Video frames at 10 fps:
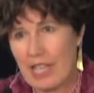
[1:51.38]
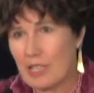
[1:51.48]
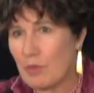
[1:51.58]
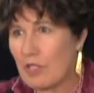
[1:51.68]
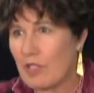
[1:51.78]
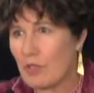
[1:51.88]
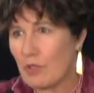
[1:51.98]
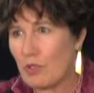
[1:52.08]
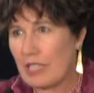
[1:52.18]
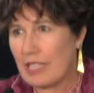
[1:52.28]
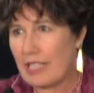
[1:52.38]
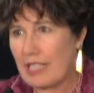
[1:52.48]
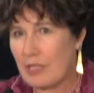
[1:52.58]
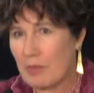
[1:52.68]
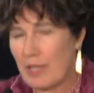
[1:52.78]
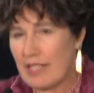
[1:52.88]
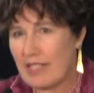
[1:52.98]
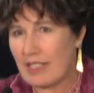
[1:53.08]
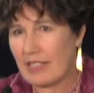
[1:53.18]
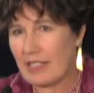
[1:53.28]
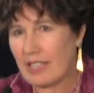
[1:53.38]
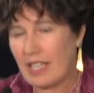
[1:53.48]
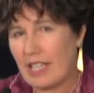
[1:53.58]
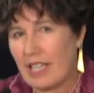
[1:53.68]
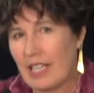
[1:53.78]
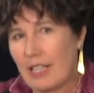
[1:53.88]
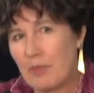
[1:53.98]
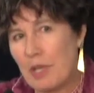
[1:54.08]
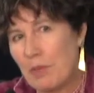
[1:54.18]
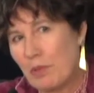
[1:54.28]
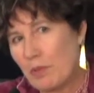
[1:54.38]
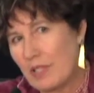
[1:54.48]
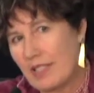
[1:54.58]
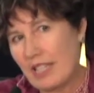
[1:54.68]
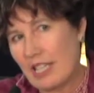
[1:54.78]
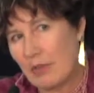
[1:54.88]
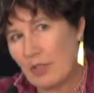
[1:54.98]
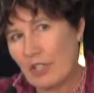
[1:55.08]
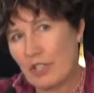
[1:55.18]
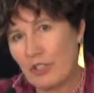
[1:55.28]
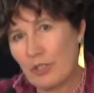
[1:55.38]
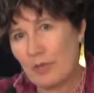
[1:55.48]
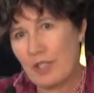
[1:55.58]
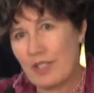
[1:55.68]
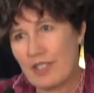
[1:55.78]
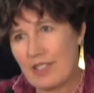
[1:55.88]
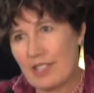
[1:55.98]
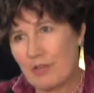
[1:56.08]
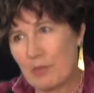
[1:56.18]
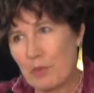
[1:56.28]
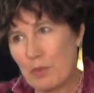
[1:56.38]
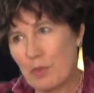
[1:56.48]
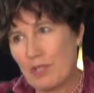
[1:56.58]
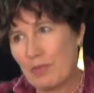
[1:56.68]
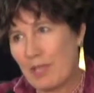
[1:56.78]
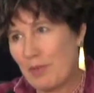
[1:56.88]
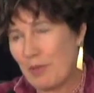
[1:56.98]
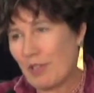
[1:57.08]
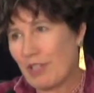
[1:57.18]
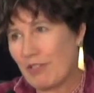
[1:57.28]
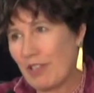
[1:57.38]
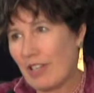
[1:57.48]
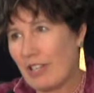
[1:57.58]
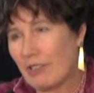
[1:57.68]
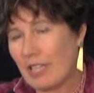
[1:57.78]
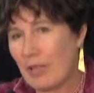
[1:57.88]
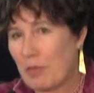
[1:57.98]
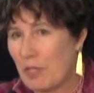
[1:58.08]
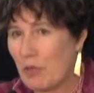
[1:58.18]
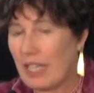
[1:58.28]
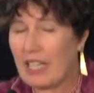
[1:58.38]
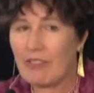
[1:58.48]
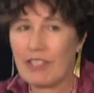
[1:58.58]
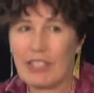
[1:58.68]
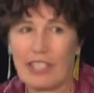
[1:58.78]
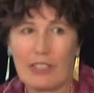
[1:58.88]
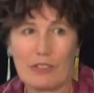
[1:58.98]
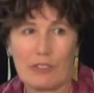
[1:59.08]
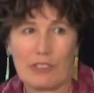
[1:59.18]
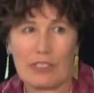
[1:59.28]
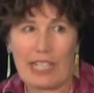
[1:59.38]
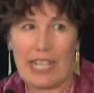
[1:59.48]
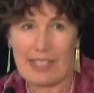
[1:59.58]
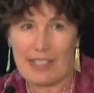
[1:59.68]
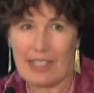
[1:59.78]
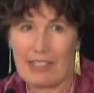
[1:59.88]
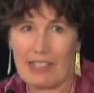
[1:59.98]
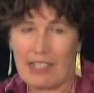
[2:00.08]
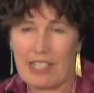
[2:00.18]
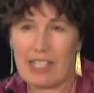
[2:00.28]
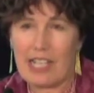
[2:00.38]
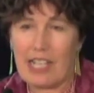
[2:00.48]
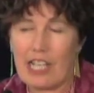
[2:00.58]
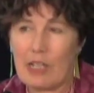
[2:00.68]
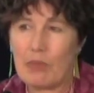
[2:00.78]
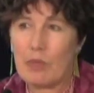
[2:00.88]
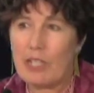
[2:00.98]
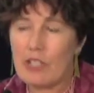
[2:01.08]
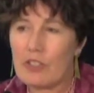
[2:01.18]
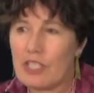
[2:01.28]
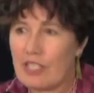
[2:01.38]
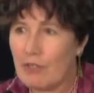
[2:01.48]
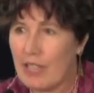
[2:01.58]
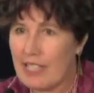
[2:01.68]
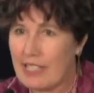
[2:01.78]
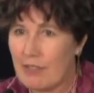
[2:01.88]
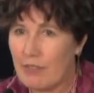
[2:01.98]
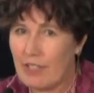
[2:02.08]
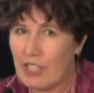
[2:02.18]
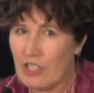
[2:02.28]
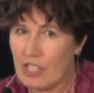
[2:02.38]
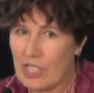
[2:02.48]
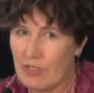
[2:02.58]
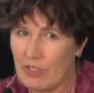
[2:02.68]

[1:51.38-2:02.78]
as we saw indeed at baseline. And people always say, well, the condom use is self-reported. Maybe you can't rely on that, but you can rely on the S T Is. And when we looked at the rectal infections